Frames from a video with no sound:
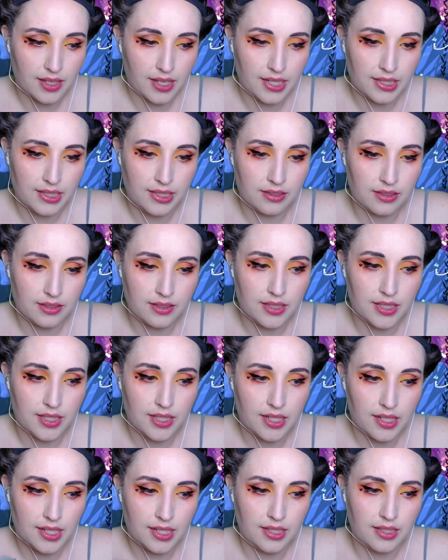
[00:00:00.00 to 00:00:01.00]
I need
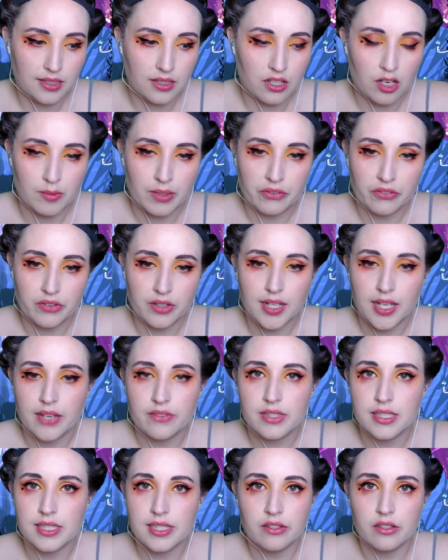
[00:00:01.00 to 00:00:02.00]
to call my friend. I
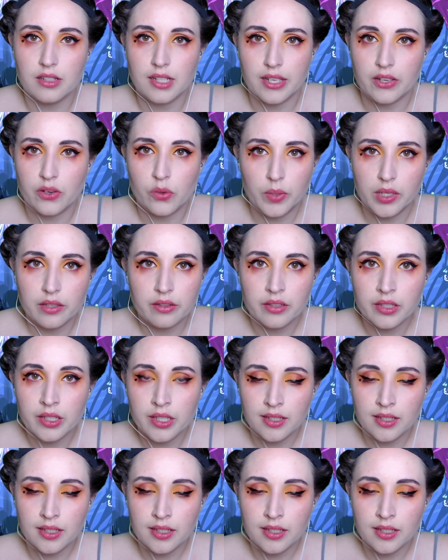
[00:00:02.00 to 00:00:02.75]
haven't seen her in like a week.